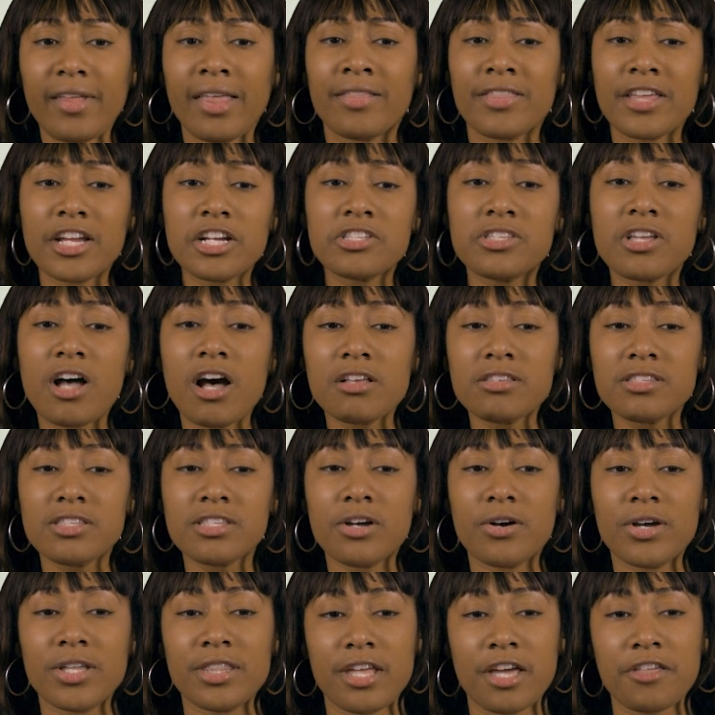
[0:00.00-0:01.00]
There's
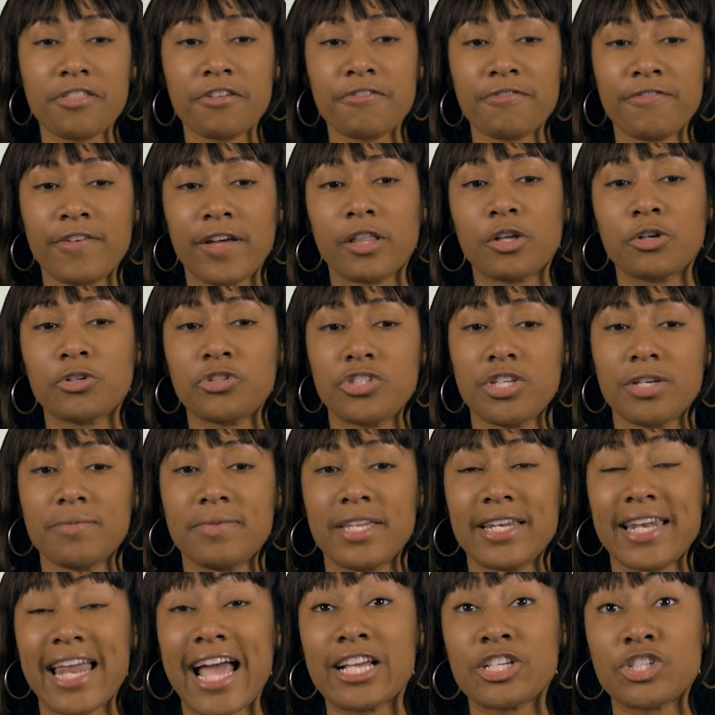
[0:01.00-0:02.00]
also another fellowship,
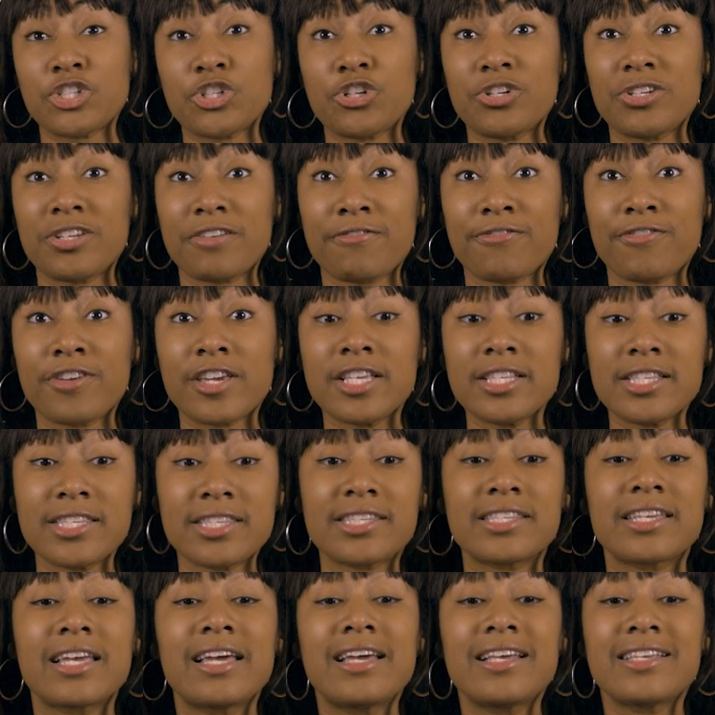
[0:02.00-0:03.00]
the National
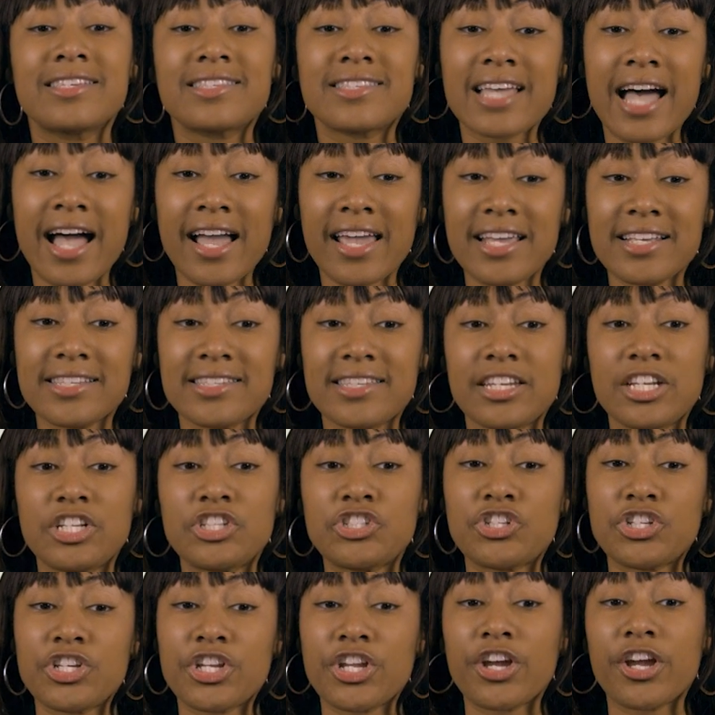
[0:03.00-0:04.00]
Defense Science and
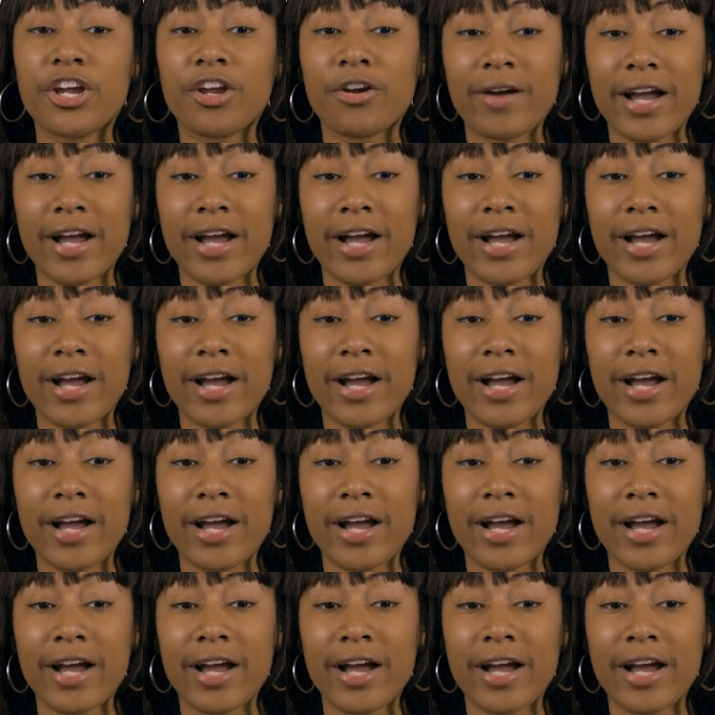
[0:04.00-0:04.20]
Engineering